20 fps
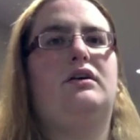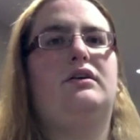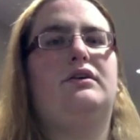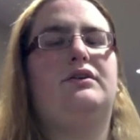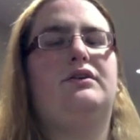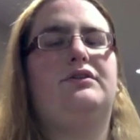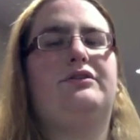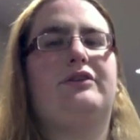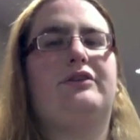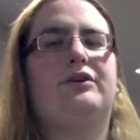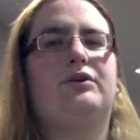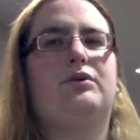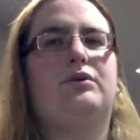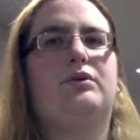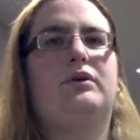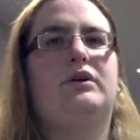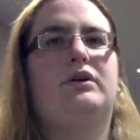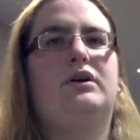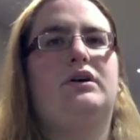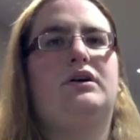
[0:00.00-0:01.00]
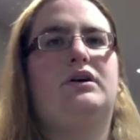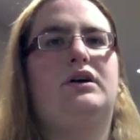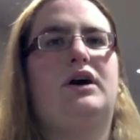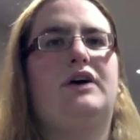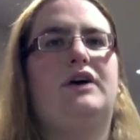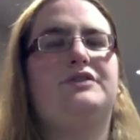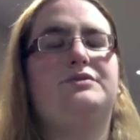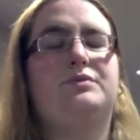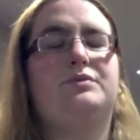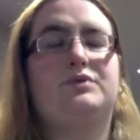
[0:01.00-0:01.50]
so
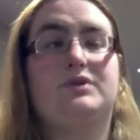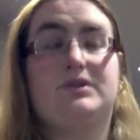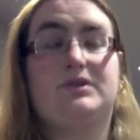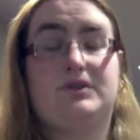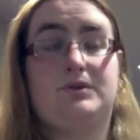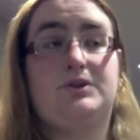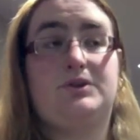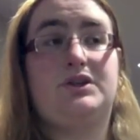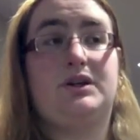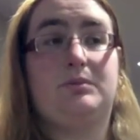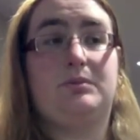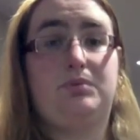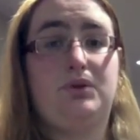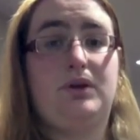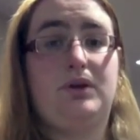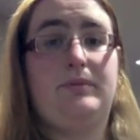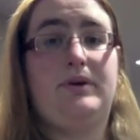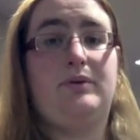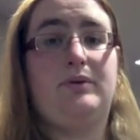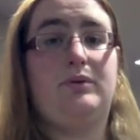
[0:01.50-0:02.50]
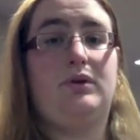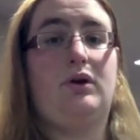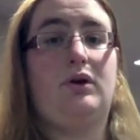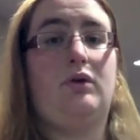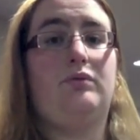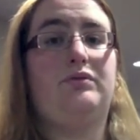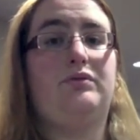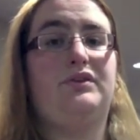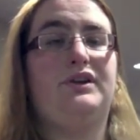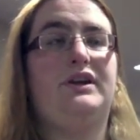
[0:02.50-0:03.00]
switching employment will
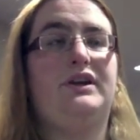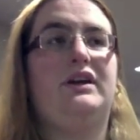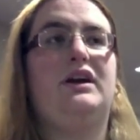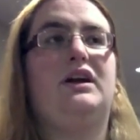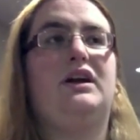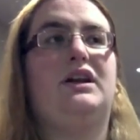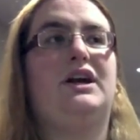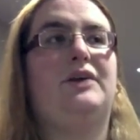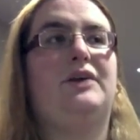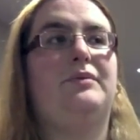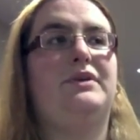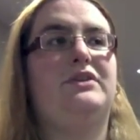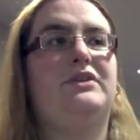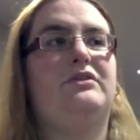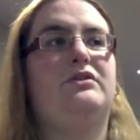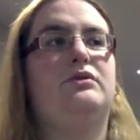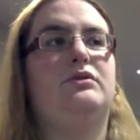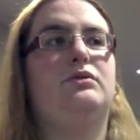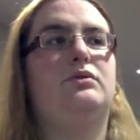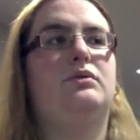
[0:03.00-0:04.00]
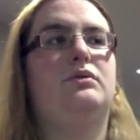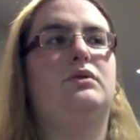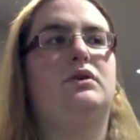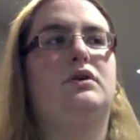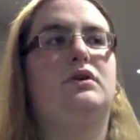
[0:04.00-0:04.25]
hopefully allow me to